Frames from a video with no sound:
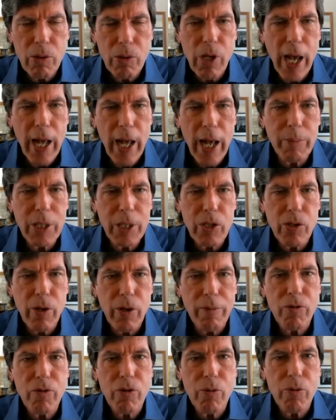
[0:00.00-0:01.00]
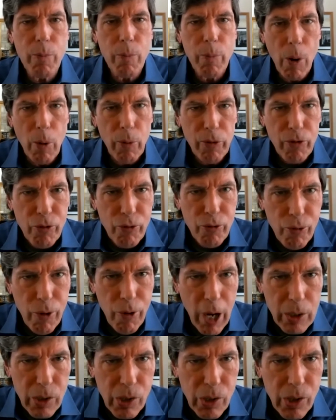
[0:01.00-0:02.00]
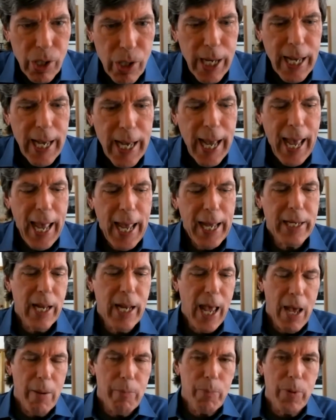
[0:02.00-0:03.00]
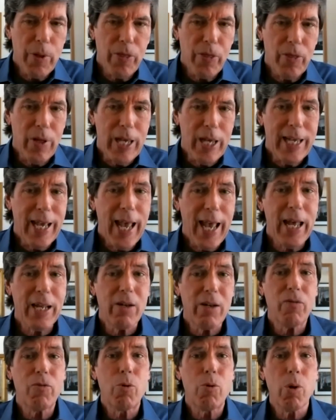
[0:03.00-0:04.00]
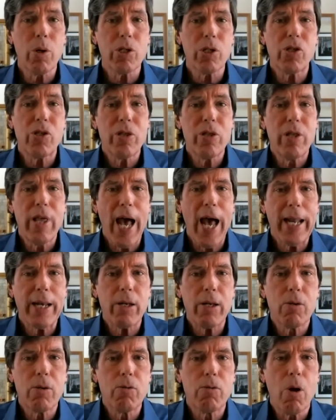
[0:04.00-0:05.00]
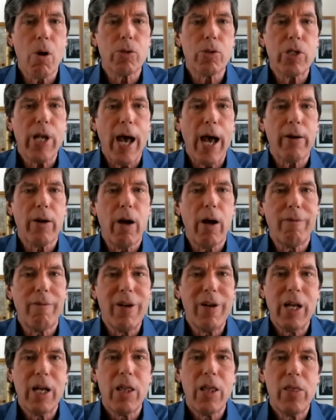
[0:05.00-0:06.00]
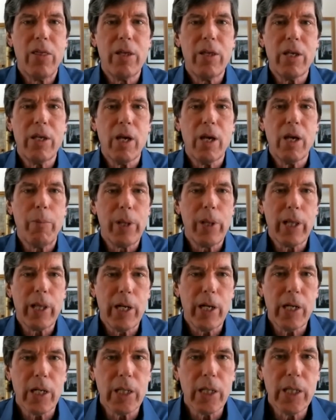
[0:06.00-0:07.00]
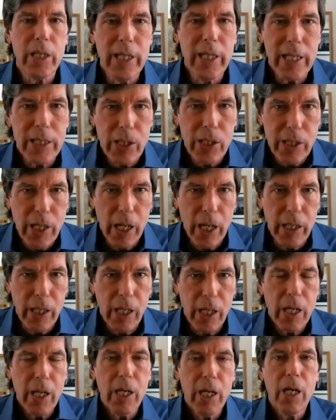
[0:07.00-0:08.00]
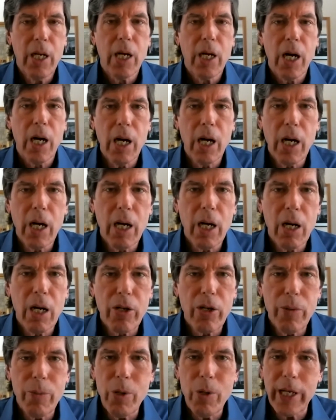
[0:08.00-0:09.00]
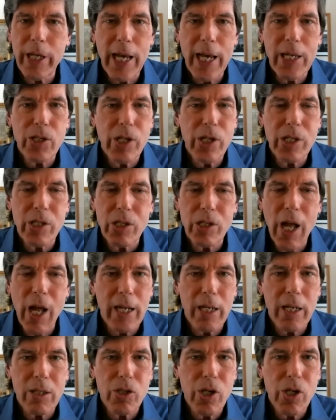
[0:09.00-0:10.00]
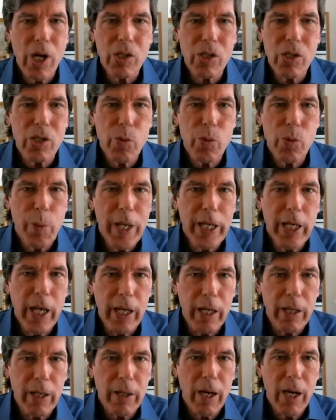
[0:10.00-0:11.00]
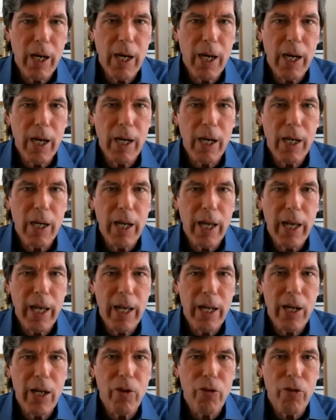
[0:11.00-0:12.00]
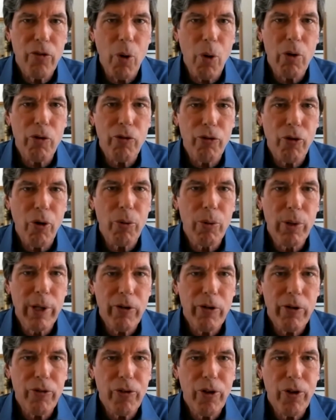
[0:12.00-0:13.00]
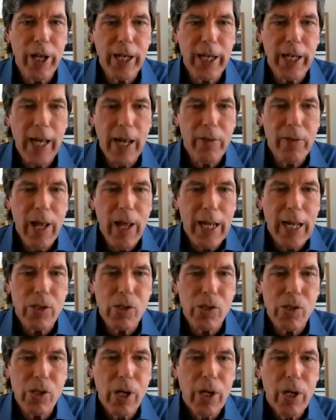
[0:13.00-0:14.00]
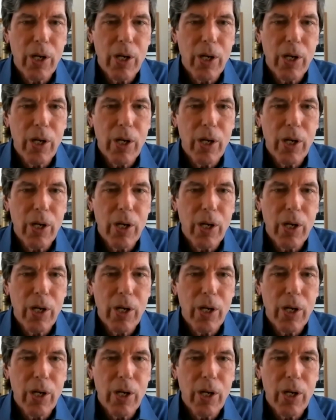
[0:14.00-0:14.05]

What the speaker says: elements of both trust and empathy. And of course, that grows out of the ability to listen. Communication is not just speaking, it is also listening, and that's